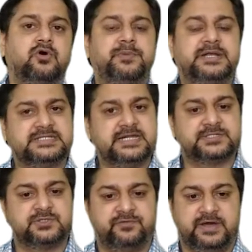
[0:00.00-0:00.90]
Hope it is
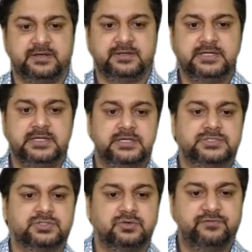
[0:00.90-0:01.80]
clear so far.
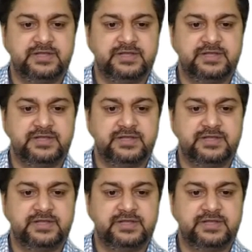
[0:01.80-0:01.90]
So